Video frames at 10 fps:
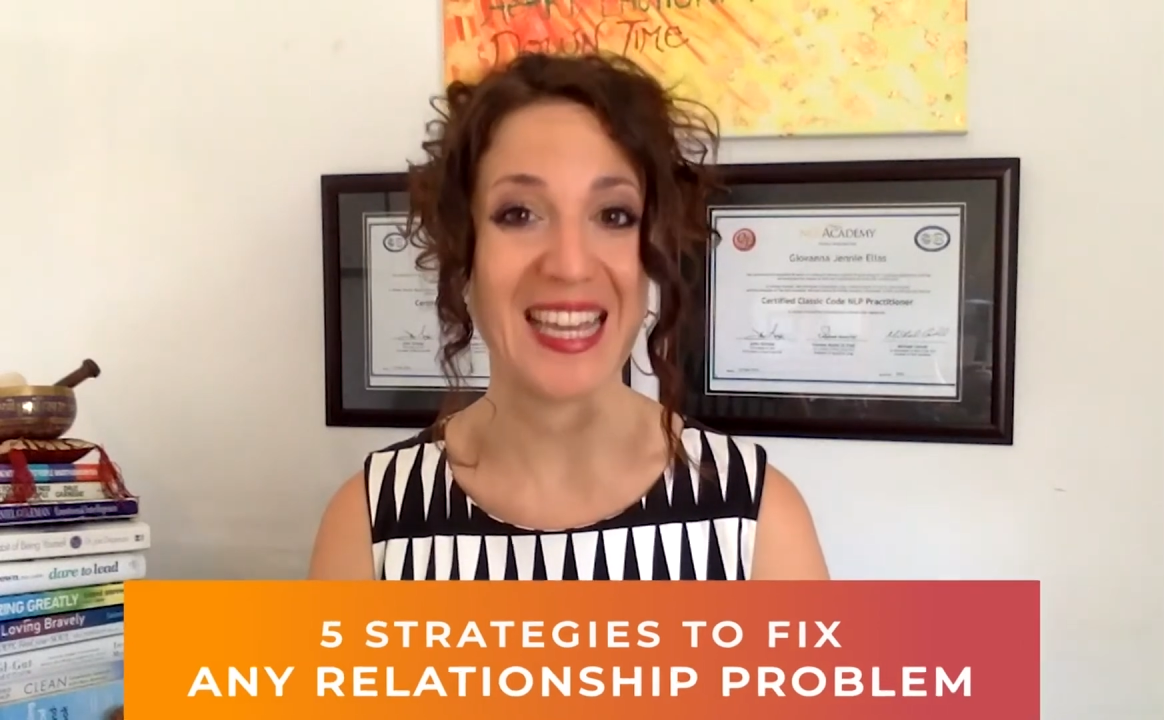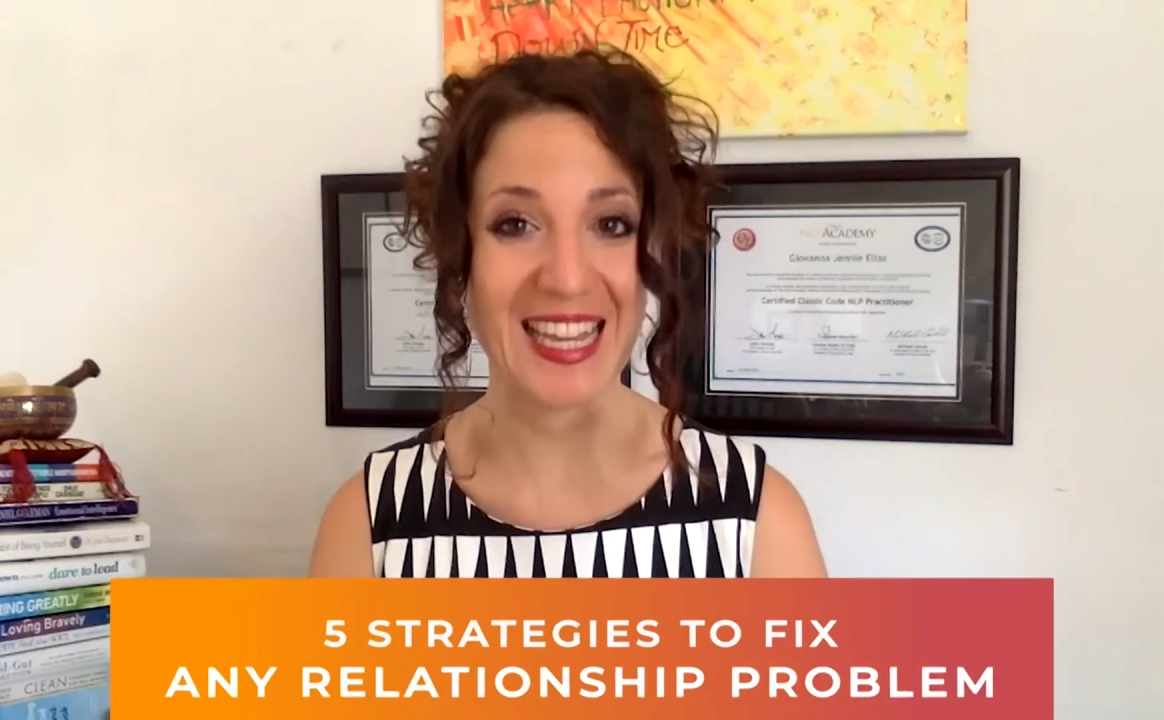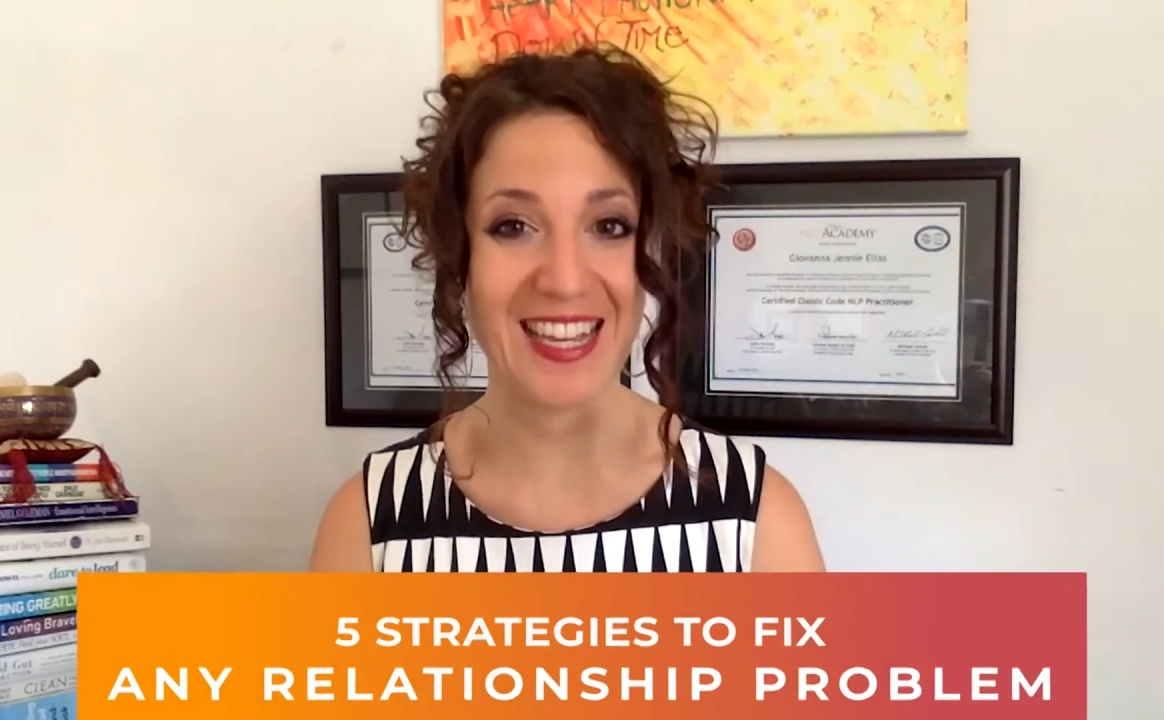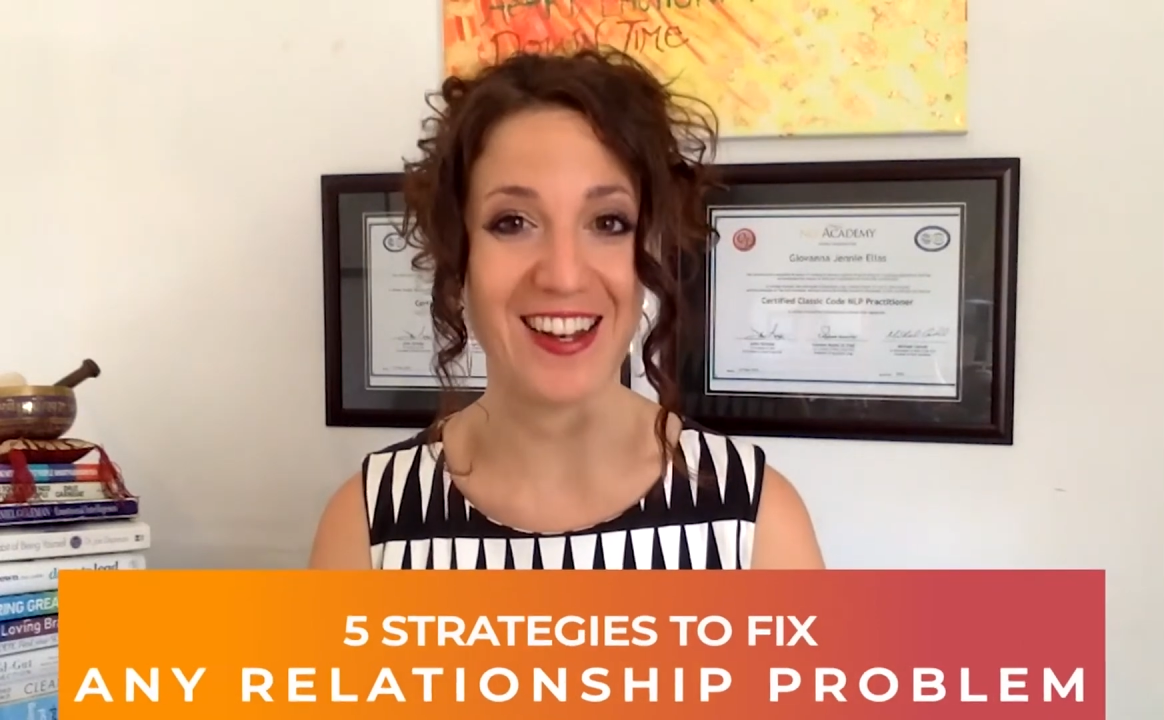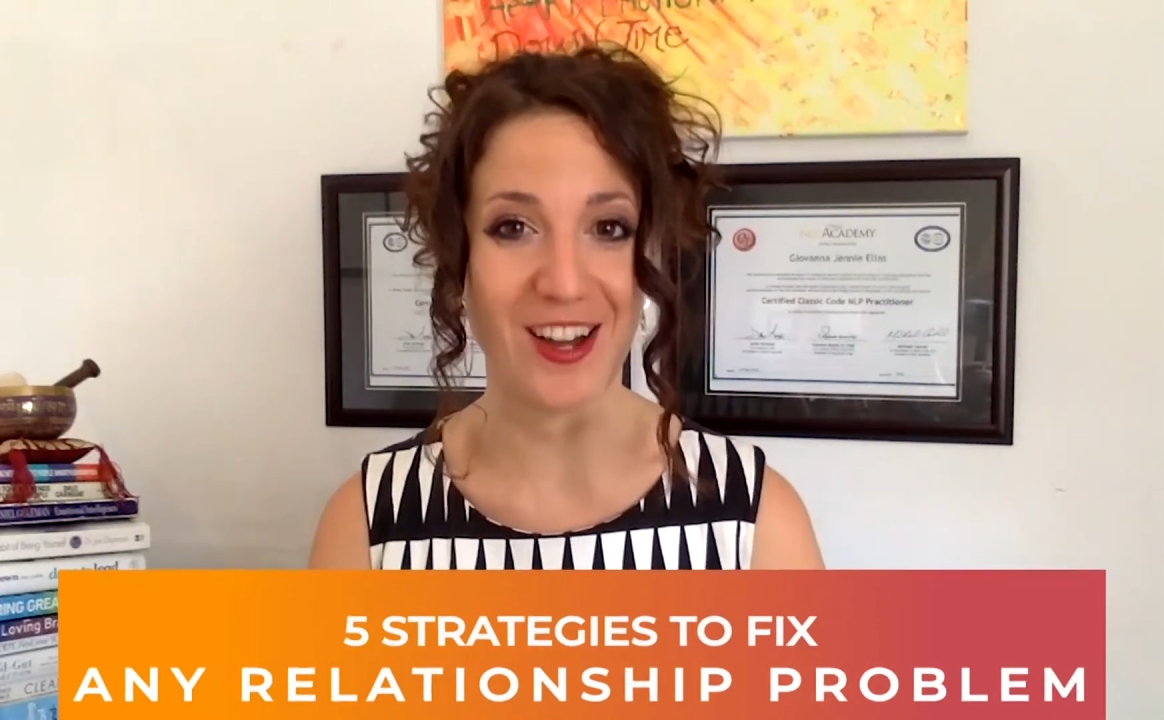
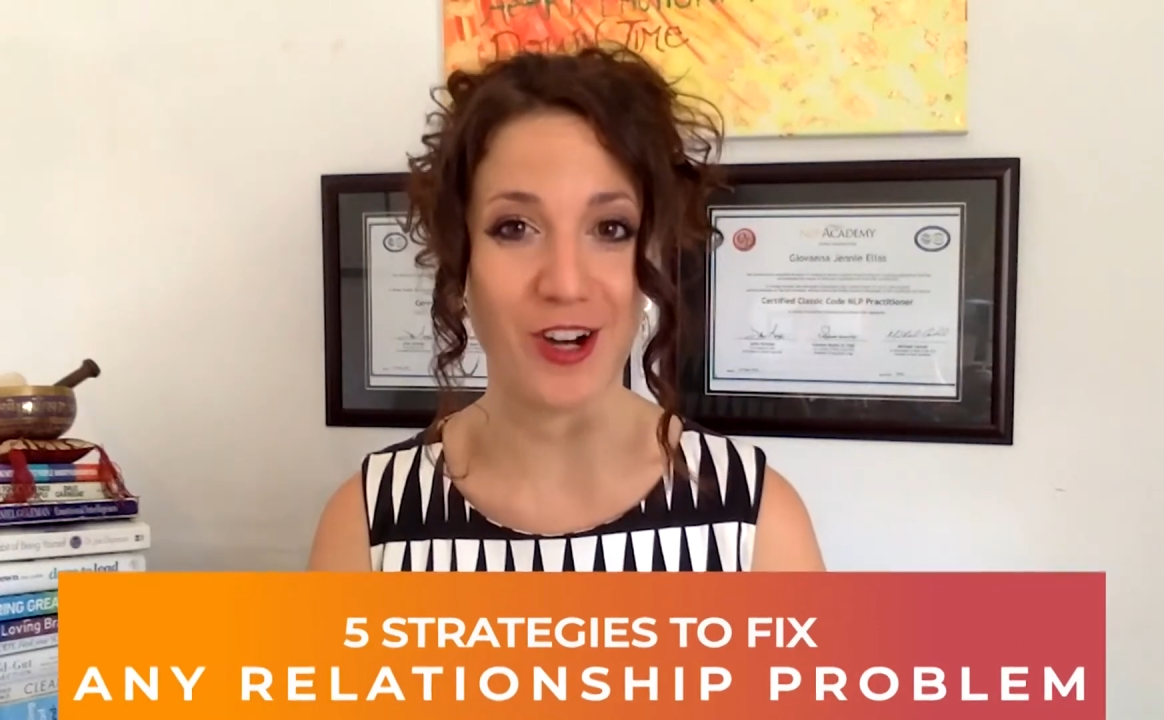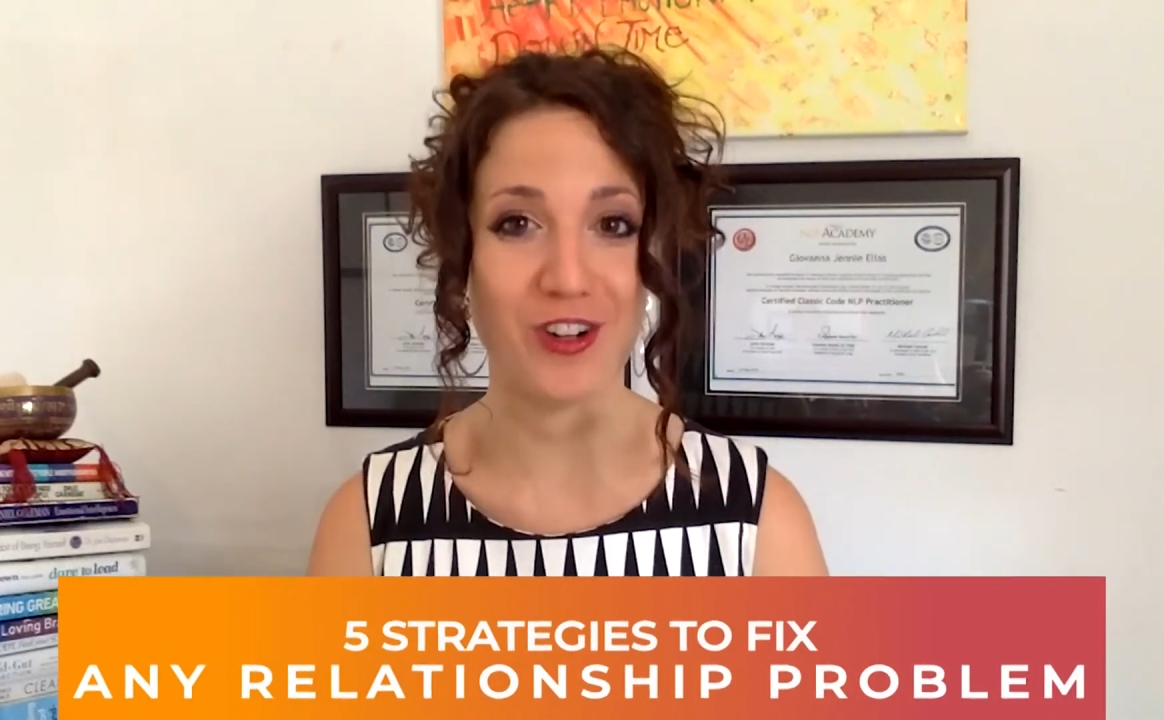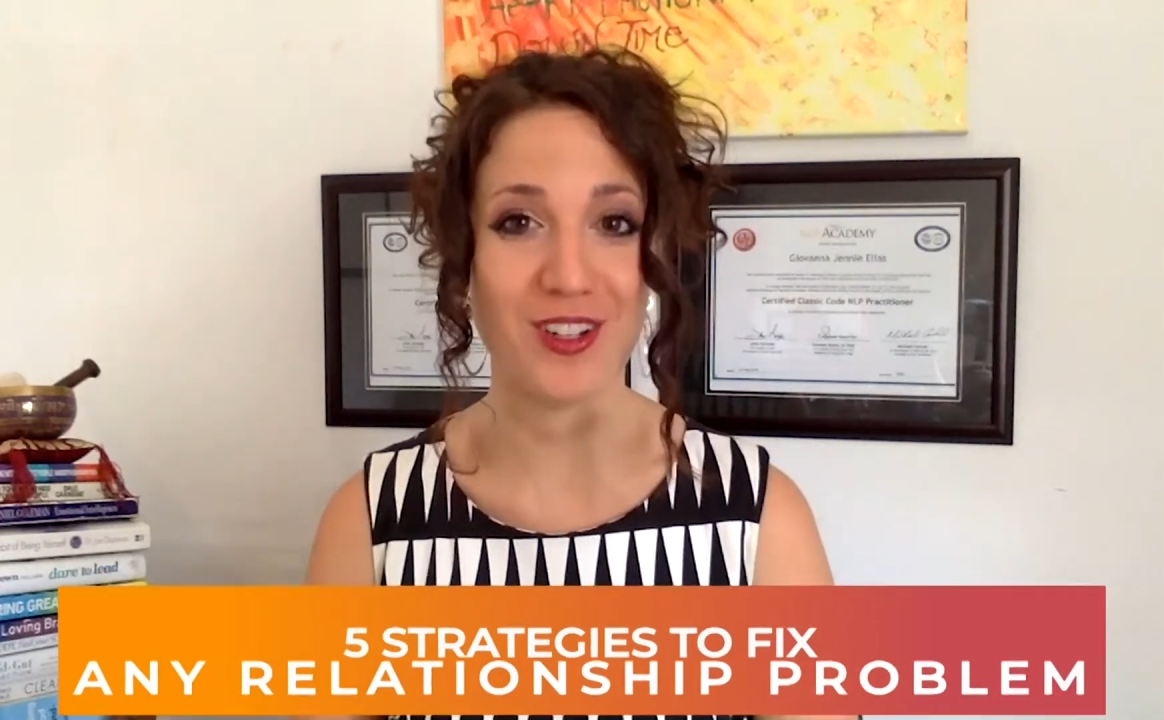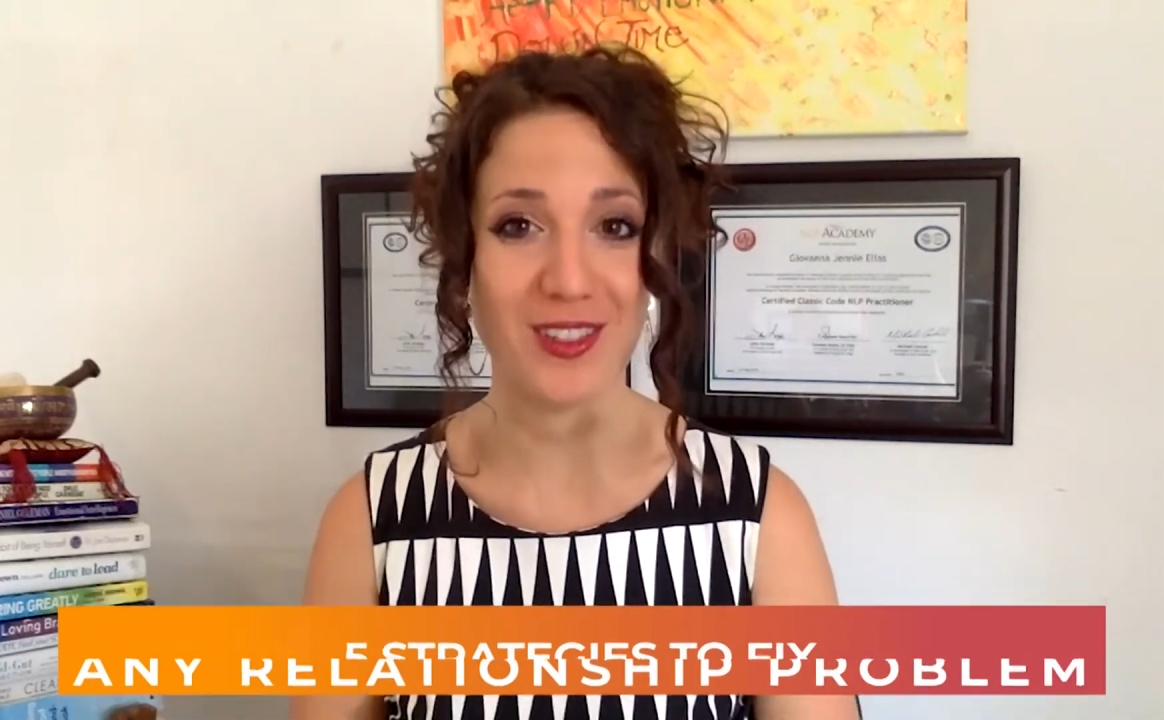in our